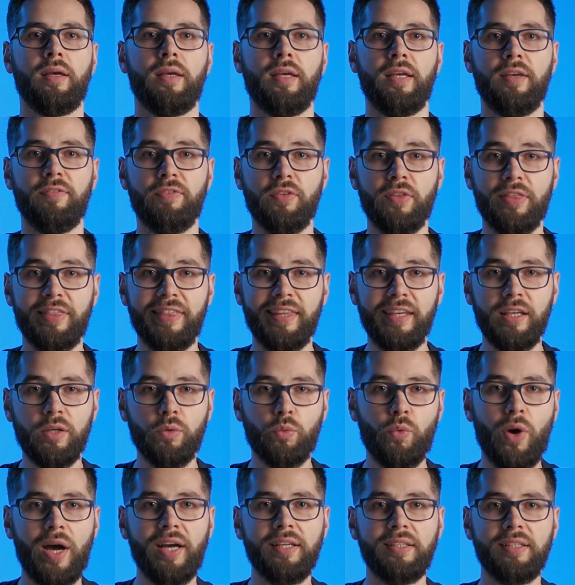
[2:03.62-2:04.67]
If you think
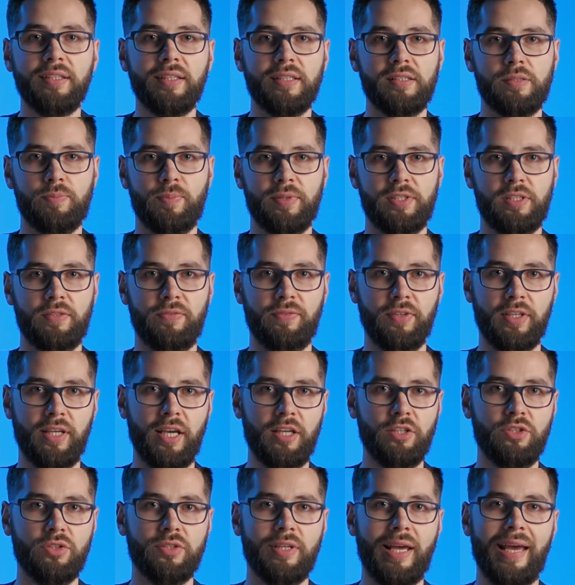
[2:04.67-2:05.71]
writing a
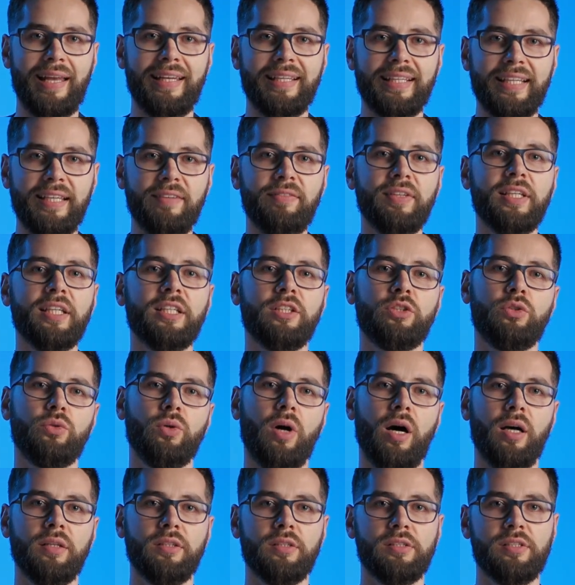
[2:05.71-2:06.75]
specification and giving it to
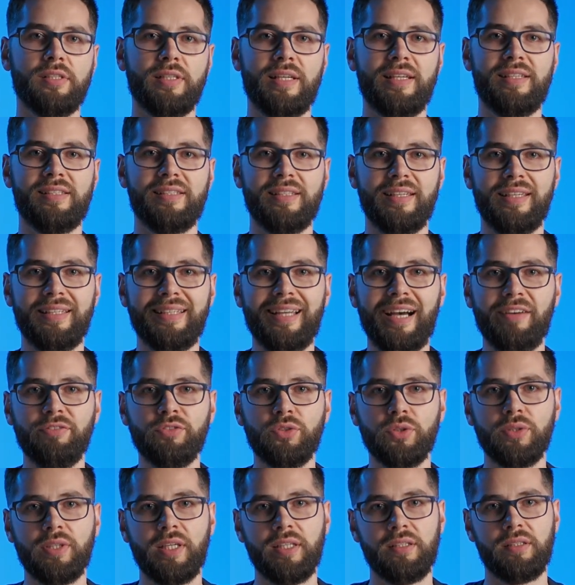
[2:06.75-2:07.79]
others is enough
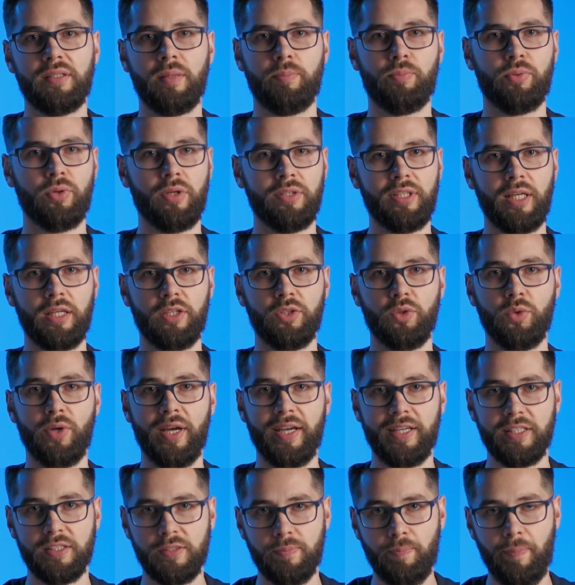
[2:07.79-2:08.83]
to get the product you
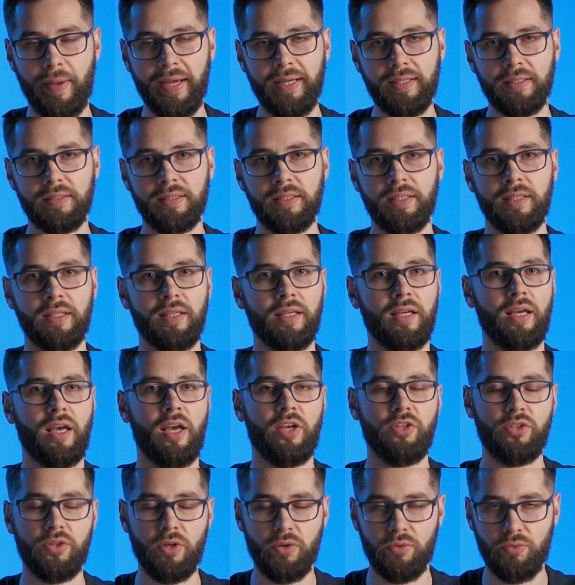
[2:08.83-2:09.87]
expect,
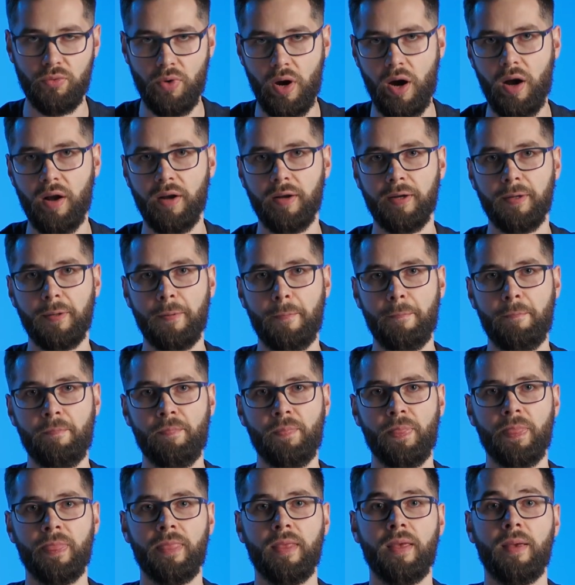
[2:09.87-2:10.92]
you're wrong.
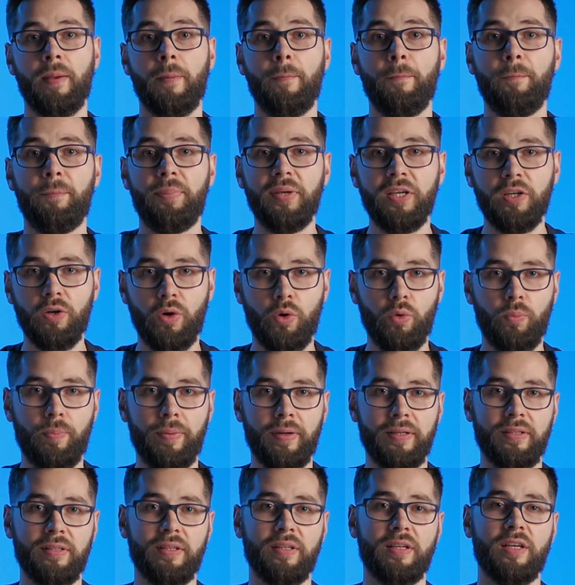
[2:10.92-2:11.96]
Be
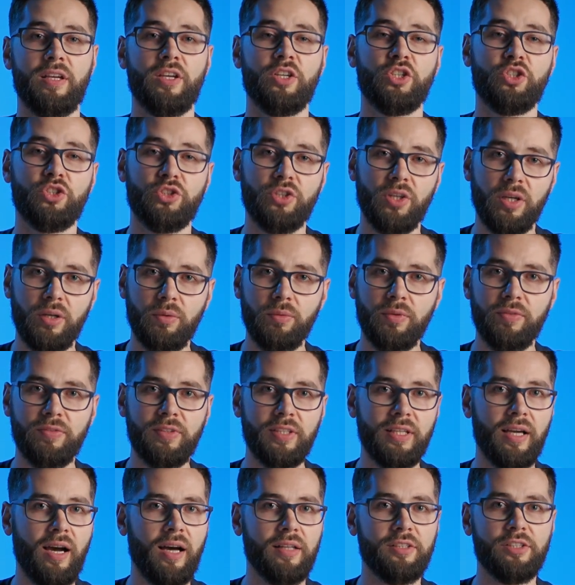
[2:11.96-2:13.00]
open, share with
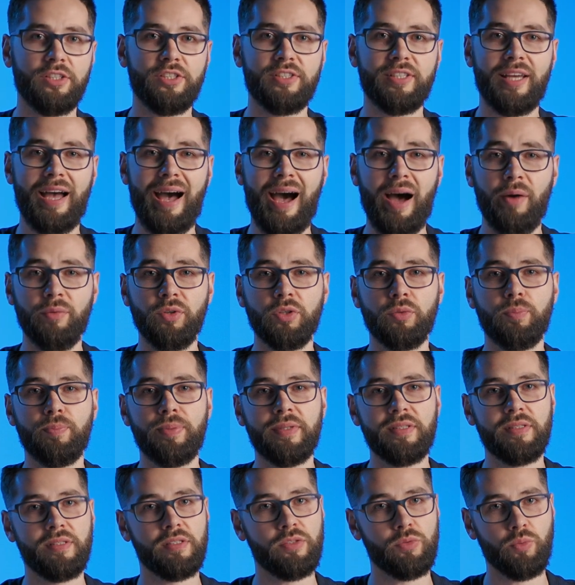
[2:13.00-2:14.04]
the others how your
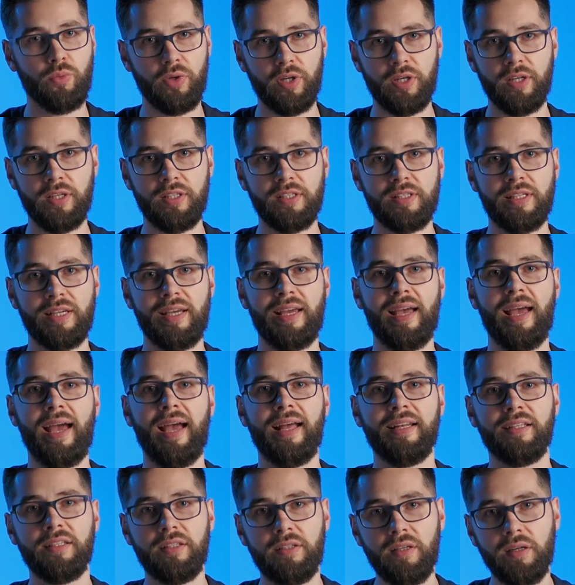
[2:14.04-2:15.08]
business works,
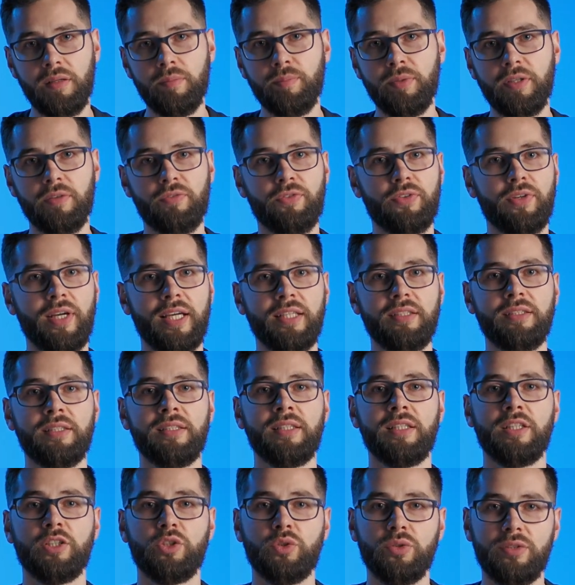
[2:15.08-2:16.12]
and don't be afraid
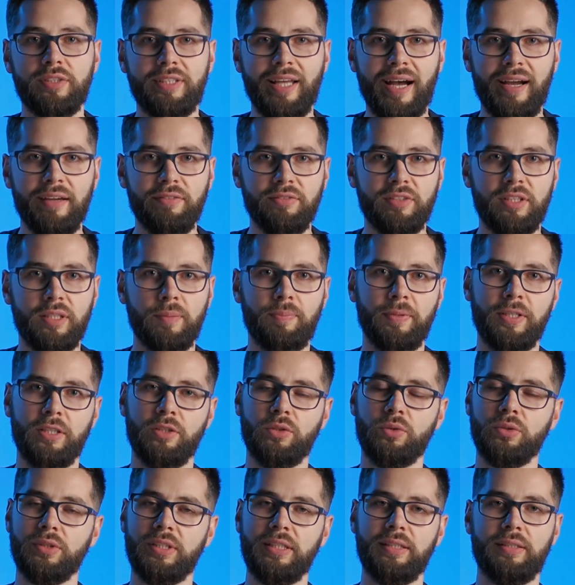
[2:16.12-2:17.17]
to dive deep
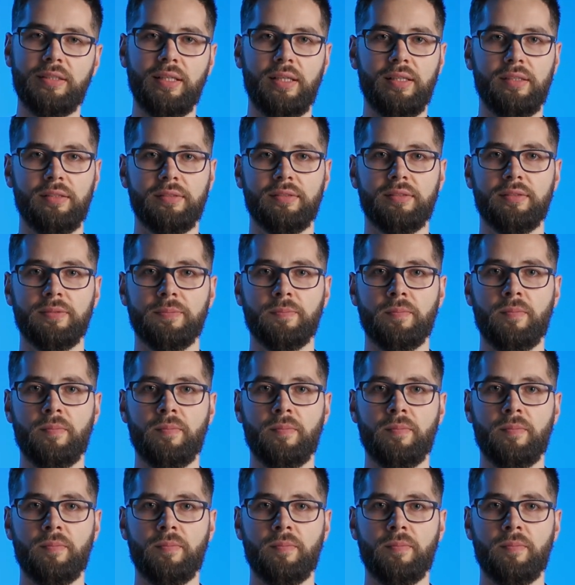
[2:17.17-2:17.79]
into details.